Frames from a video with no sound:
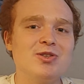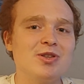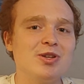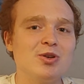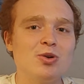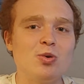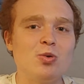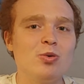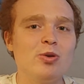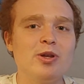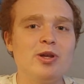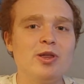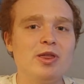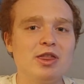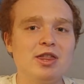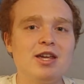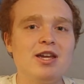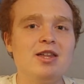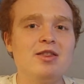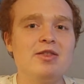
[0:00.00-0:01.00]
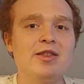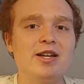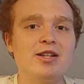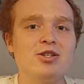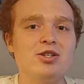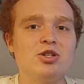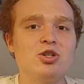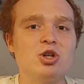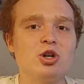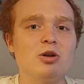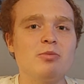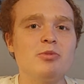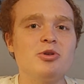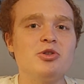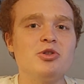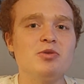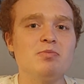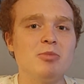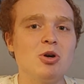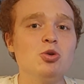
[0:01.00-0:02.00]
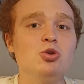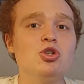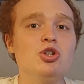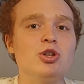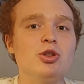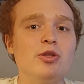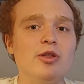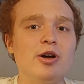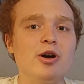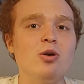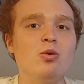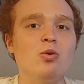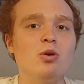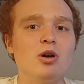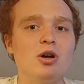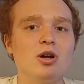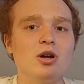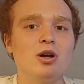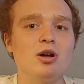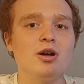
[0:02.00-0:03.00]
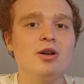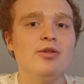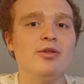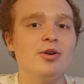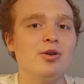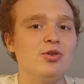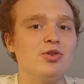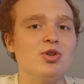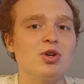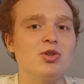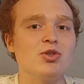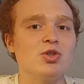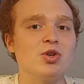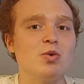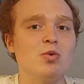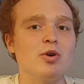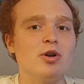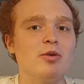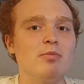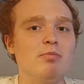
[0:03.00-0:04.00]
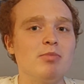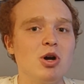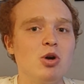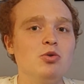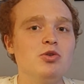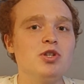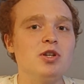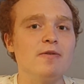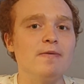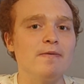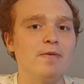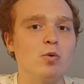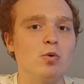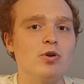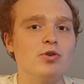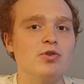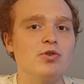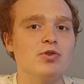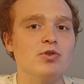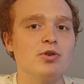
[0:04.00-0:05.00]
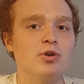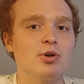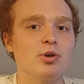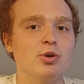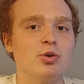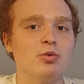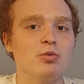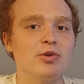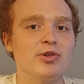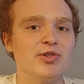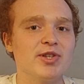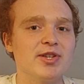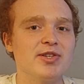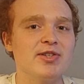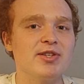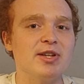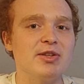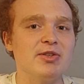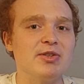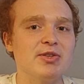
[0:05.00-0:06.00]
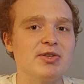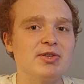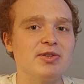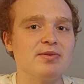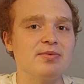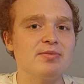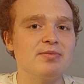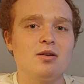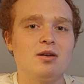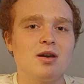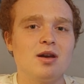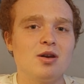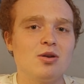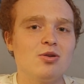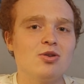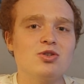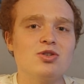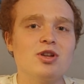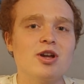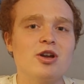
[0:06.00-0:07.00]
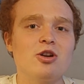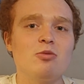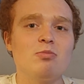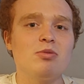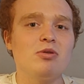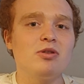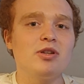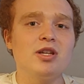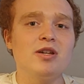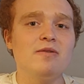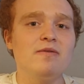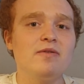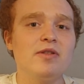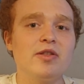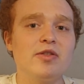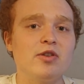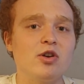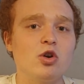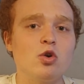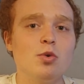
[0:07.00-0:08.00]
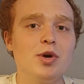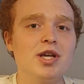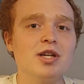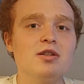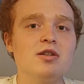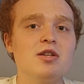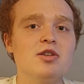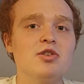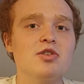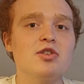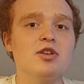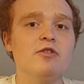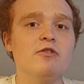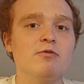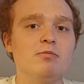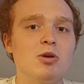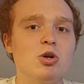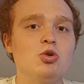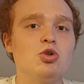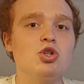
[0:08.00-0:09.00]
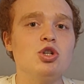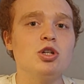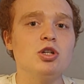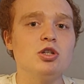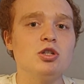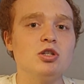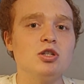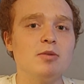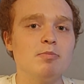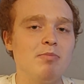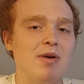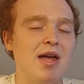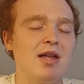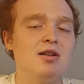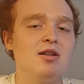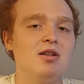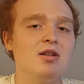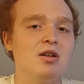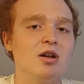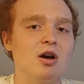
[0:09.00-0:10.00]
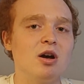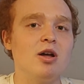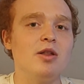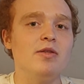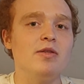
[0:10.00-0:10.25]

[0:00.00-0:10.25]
the only thing that determines motion, though. There is also an opposing force, resistance. Aristotle believed that the quickness of motion depended on